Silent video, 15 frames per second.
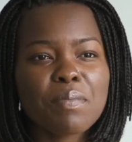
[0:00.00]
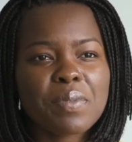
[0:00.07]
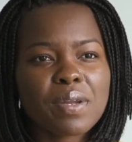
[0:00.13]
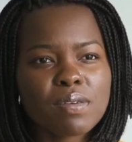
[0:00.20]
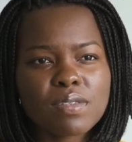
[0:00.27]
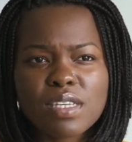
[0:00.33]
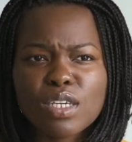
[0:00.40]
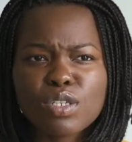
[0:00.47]
But
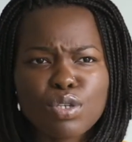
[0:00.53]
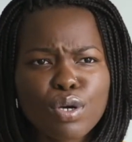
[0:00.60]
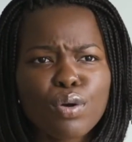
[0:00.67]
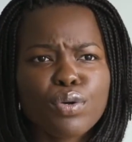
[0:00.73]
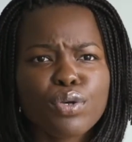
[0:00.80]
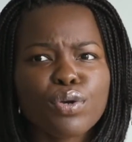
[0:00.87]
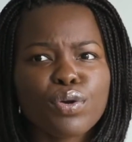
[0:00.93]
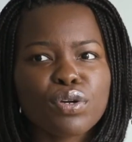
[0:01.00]
I was like, no,
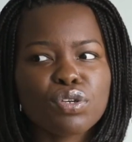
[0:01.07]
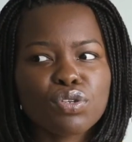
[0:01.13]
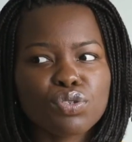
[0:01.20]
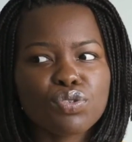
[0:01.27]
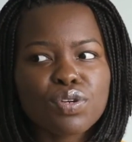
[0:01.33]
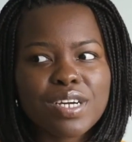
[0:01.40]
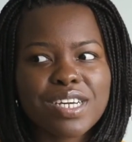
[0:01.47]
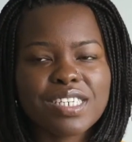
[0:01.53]
you're a
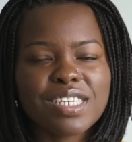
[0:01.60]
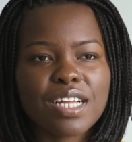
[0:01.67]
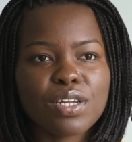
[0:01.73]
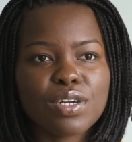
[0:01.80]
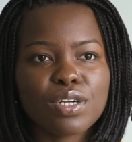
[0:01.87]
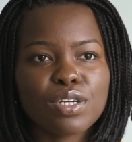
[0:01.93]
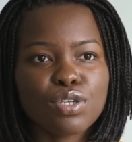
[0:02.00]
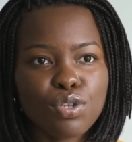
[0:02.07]

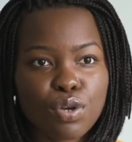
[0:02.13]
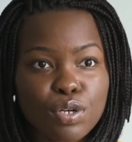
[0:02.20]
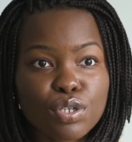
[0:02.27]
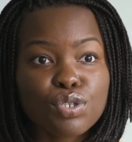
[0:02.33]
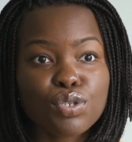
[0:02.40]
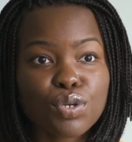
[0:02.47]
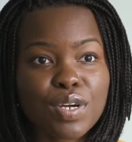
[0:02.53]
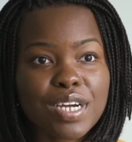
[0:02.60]
storyteller. Your
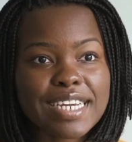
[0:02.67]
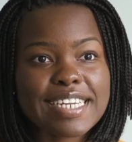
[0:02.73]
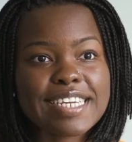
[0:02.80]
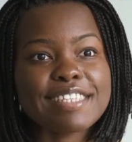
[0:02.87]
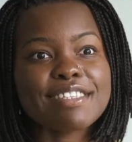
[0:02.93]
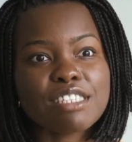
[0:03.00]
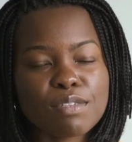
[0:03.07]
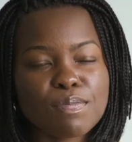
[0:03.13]
story
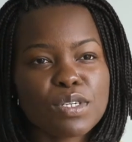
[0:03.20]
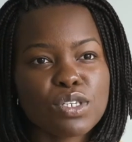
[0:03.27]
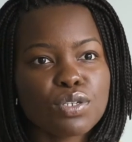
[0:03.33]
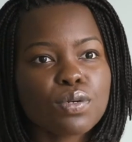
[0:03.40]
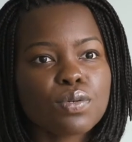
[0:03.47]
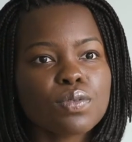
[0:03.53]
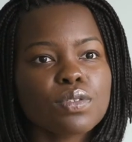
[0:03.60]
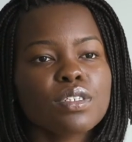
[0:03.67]
needs to be
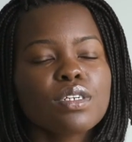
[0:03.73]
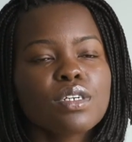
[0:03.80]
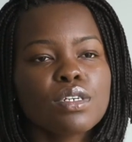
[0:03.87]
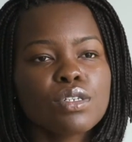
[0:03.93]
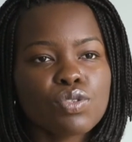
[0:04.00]
told.